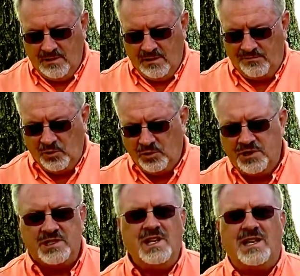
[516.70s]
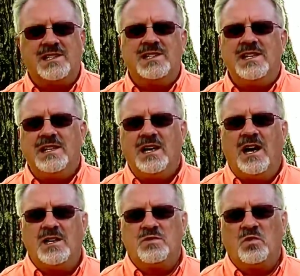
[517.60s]
A fool does not see
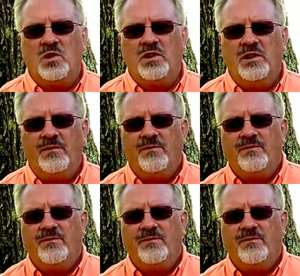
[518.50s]
God's word,